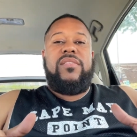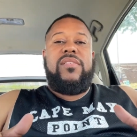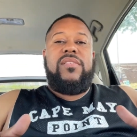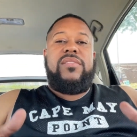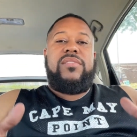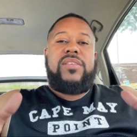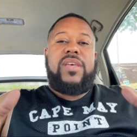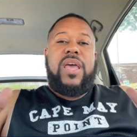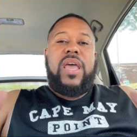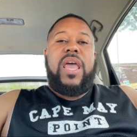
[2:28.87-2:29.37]

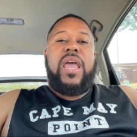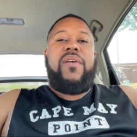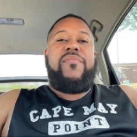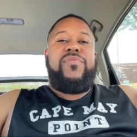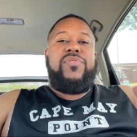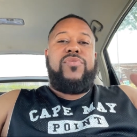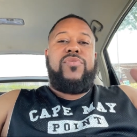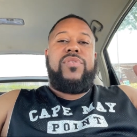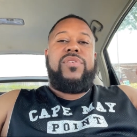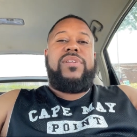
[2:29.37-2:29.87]
to have
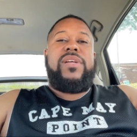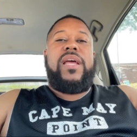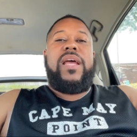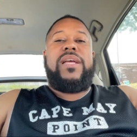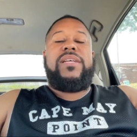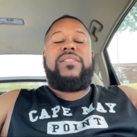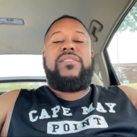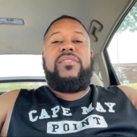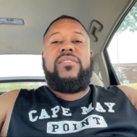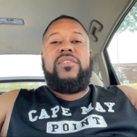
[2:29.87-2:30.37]

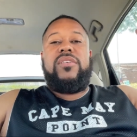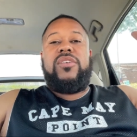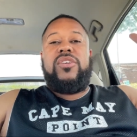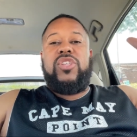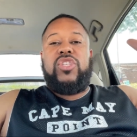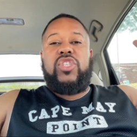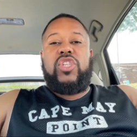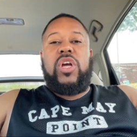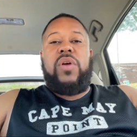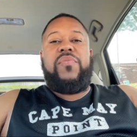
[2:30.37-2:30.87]
DoorDash
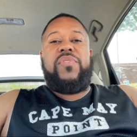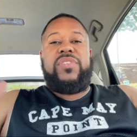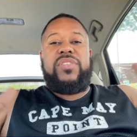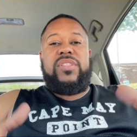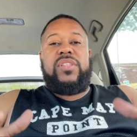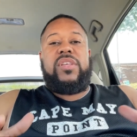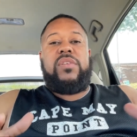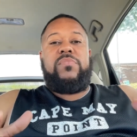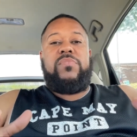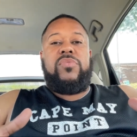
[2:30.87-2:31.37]
service
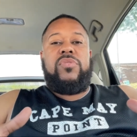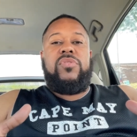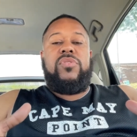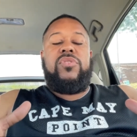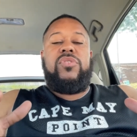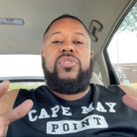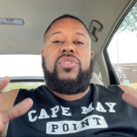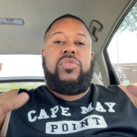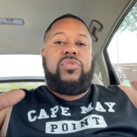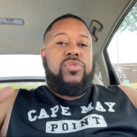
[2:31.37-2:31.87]
them.
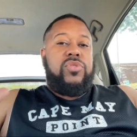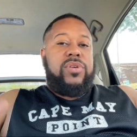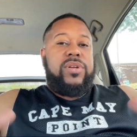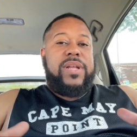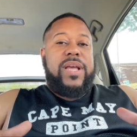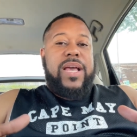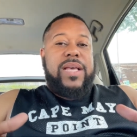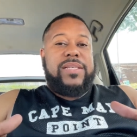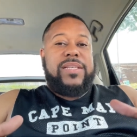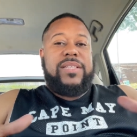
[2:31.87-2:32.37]
So
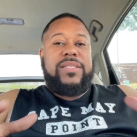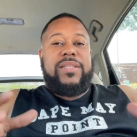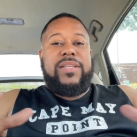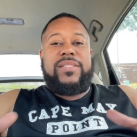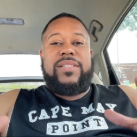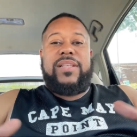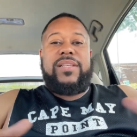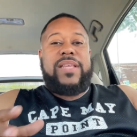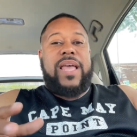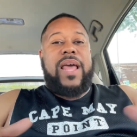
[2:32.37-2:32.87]
DoorDash is
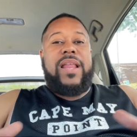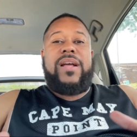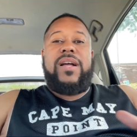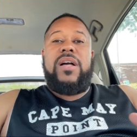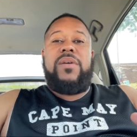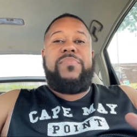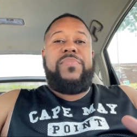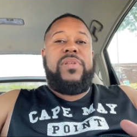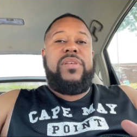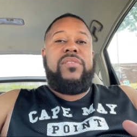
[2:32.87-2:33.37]
just a data
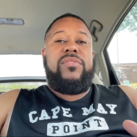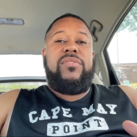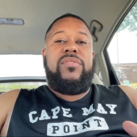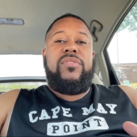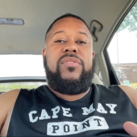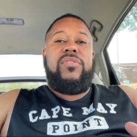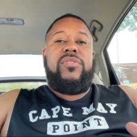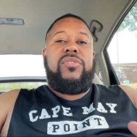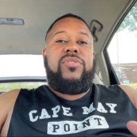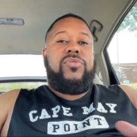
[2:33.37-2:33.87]
company.
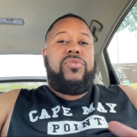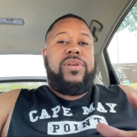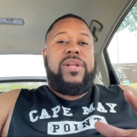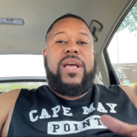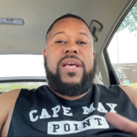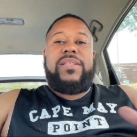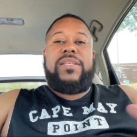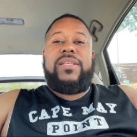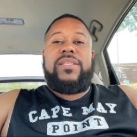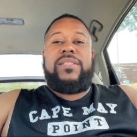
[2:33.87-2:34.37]

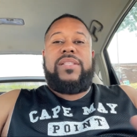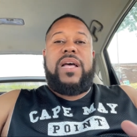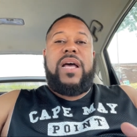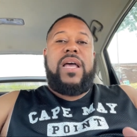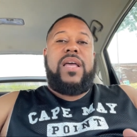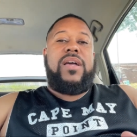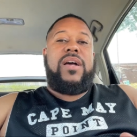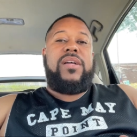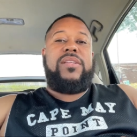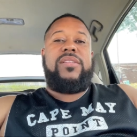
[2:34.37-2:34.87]
DoorDash is
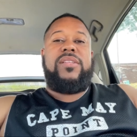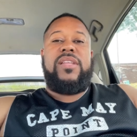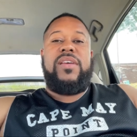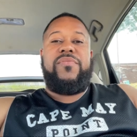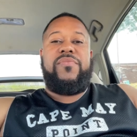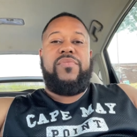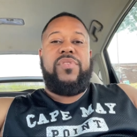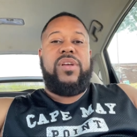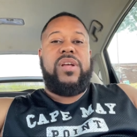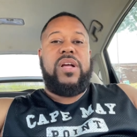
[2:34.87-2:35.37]
not a
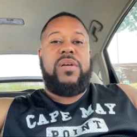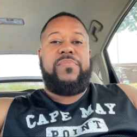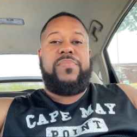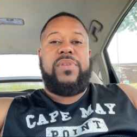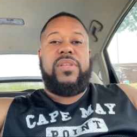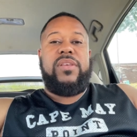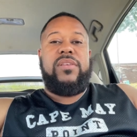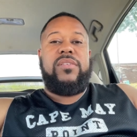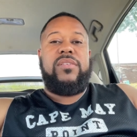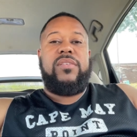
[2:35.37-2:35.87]
delivery
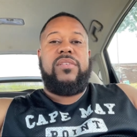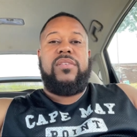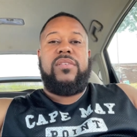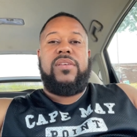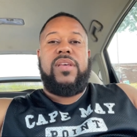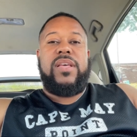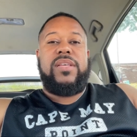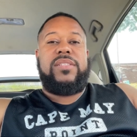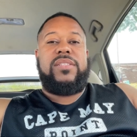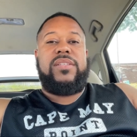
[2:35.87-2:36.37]
company.
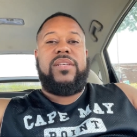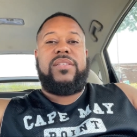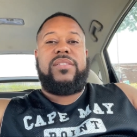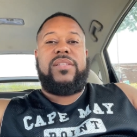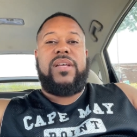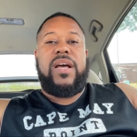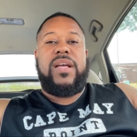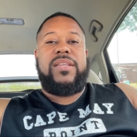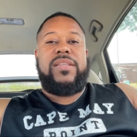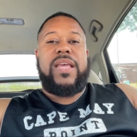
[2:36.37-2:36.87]
It's just
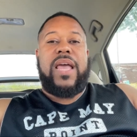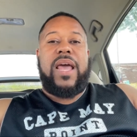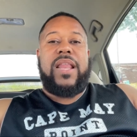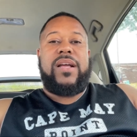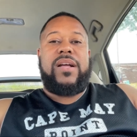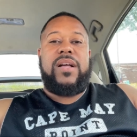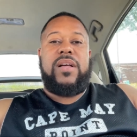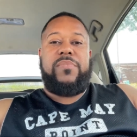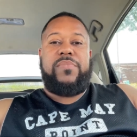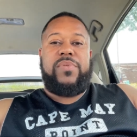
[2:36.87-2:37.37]
a data
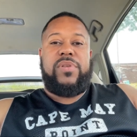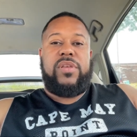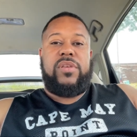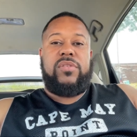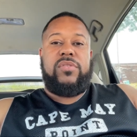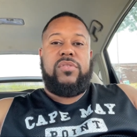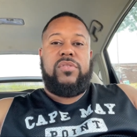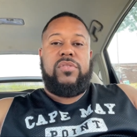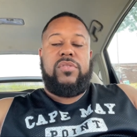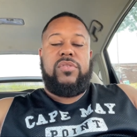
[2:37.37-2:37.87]
company.
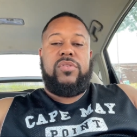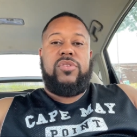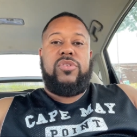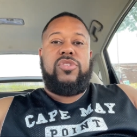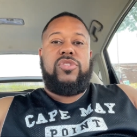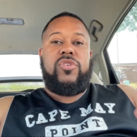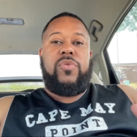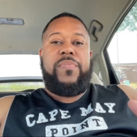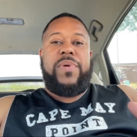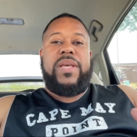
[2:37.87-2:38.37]

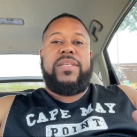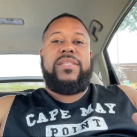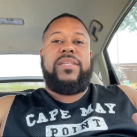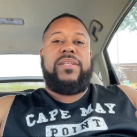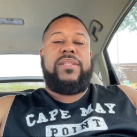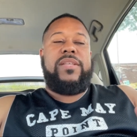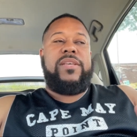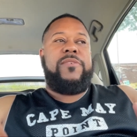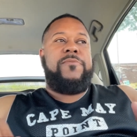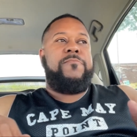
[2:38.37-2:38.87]
So
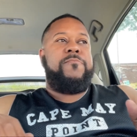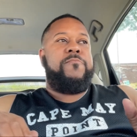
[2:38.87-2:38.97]
basically,